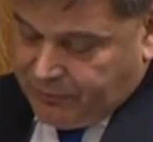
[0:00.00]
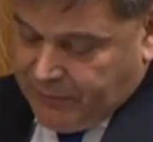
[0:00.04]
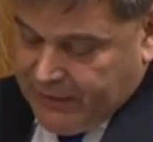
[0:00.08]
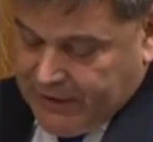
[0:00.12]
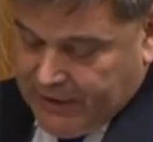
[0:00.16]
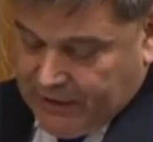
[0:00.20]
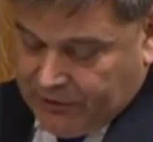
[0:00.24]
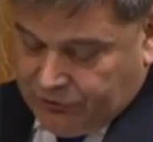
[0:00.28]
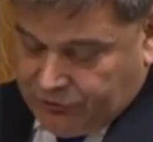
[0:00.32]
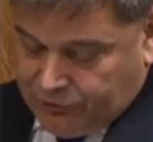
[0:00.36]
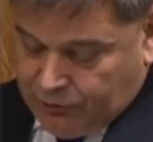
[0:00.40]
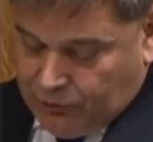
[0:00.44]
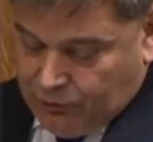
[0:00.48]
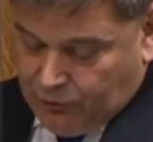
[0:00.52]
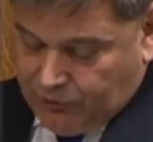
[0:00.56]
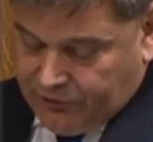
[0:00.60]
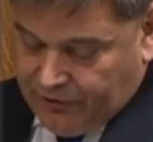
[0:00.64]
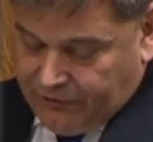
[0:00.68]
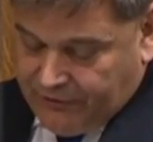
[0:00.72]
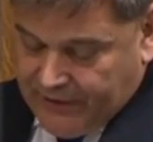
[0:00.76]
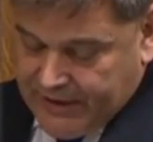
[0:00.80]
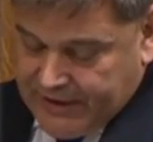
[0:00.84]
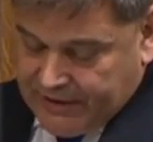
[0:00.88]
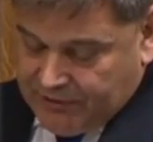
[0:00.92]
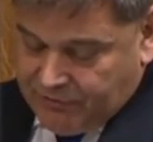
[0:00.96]
being taught
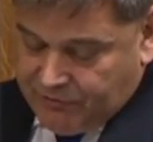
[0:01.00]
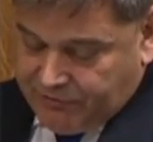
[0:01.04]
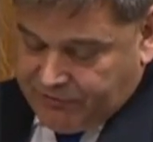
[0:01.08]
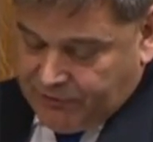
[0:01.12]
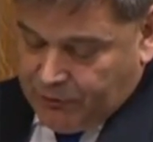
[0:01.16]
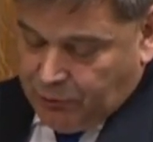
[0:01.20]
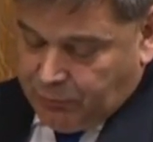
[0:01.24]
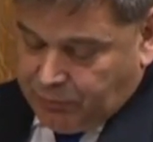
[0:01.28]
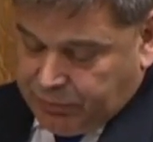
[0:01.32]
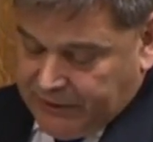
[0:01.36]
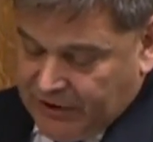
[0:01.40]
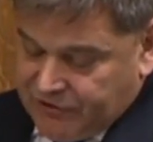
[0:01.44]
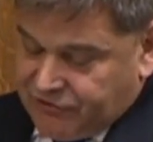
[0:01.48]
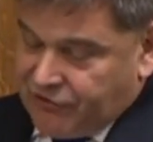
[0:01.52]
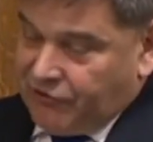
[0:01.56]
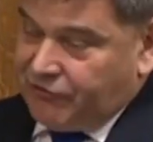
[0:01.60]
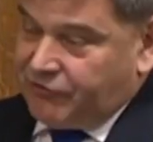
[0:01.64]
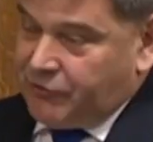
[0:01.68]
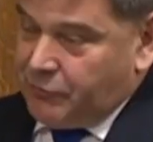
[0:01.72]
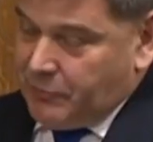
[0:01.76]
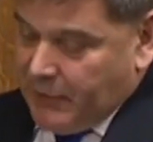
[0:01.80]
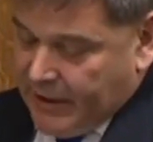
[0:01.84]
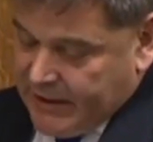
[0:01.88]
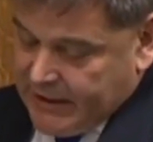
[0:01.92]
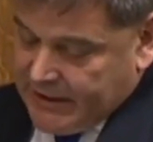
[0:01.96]
that they can feel pleasure
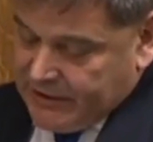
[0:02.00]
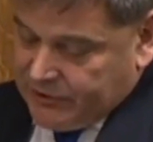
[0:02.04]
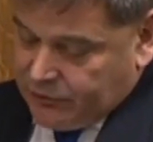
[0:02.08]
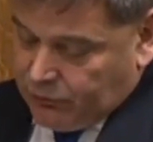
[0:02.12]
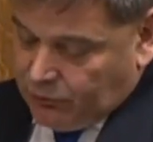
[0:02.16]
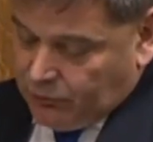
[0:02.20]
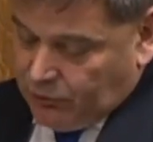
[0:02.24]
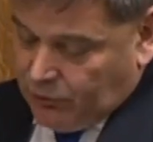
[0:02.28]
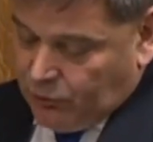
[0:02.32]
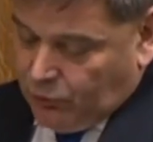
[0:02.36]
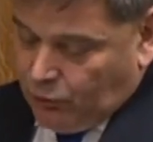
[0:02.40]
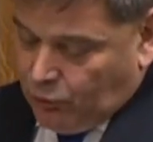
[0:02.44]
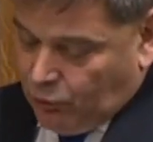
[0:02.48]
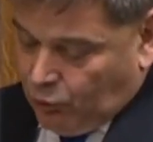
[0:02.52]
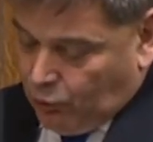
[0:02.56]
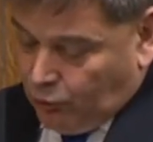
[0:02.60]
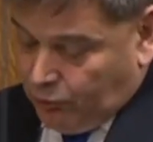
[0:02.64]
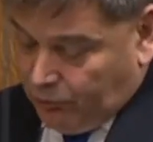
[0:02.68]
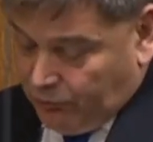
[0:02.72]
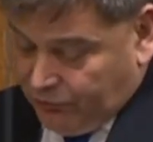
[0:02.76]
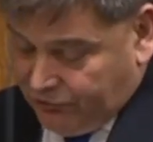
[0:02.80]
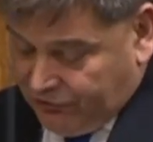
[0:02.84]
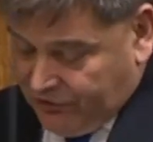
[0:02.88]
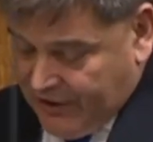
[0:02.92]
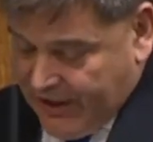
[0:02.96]
from anal or
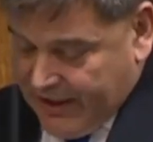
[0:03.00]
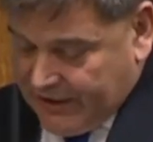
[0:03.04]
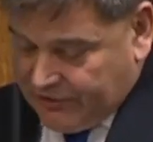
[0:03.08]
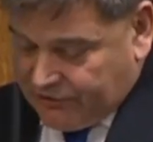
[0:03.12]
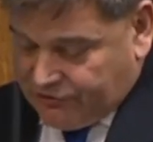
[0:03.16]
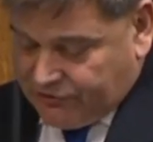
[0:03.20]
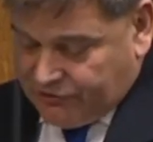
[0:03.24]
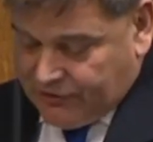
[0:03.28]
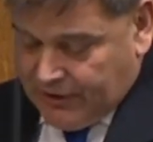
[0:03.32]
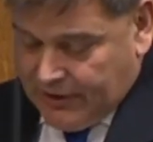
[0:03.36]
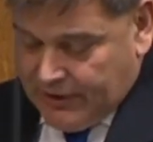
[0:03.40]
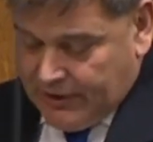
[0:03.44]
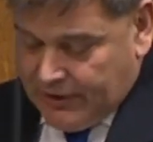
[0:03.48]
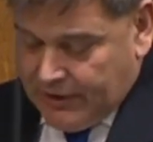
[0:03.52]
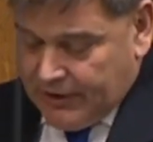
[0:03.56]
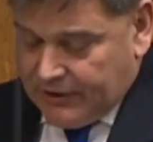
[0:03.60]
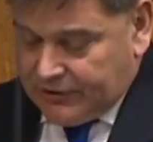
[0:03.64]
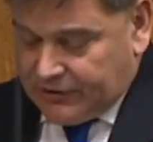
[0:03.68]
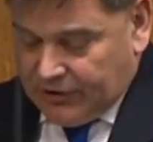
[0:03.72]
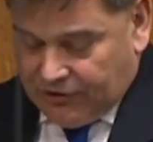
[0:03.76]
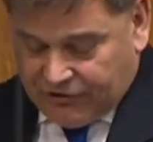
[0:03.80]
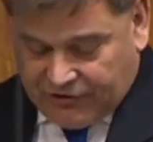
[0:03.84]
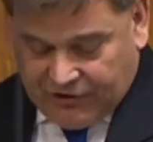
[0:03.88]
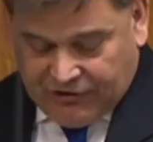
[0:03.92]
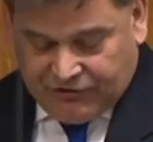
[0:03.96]
oral sex,
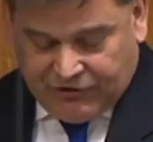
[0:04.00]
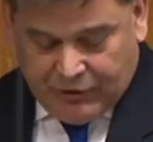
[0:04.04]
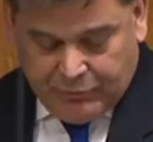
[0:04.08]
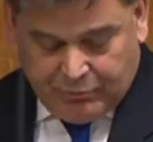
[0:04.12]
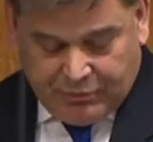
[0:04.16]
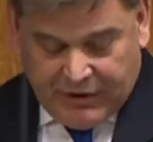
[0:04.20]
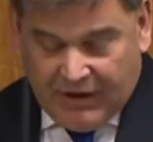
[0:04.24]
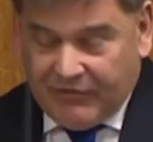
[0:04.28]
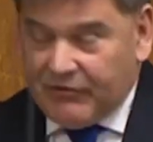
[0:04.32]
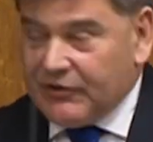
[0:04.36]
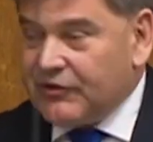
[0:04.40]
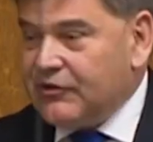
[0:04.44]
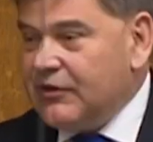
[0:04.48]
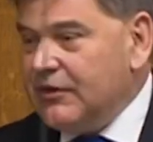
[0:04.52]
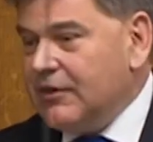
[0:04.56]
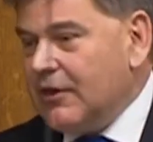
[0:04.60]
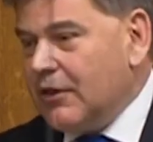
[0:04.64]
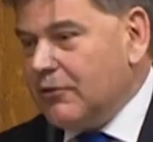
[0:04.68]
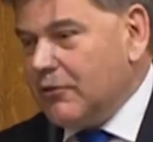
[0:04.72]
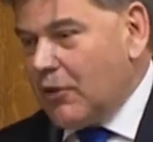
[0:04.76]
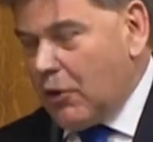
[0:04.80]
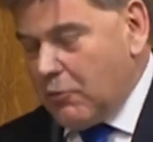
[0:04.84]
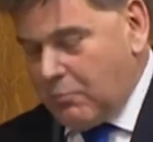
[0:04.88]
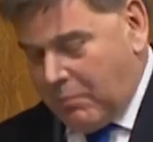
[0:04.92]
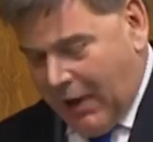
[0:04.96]
does this depravity
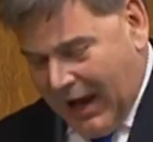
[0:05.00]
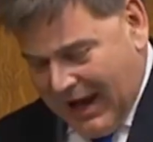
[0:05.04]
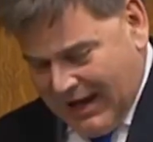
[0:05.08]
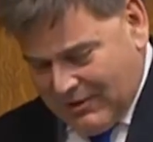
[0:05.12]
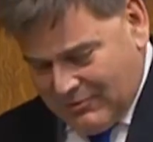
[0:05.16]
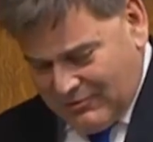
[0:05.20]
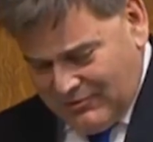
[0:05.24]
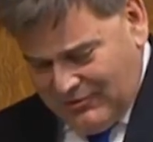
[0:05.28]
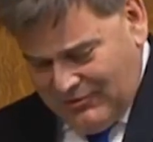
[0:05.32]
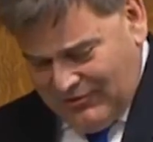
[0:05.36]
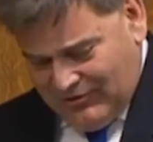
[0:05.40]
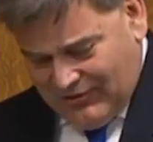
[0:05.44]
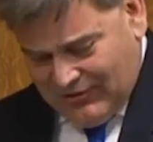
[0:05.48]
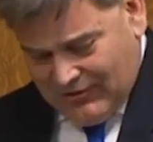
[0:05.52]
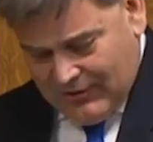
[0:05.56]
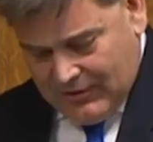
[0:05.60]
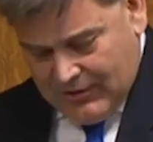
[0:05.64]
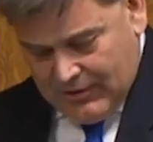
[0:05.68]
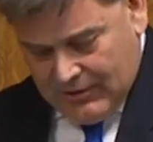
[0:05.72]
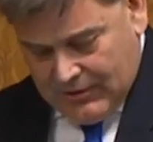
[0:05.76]
know no bounds?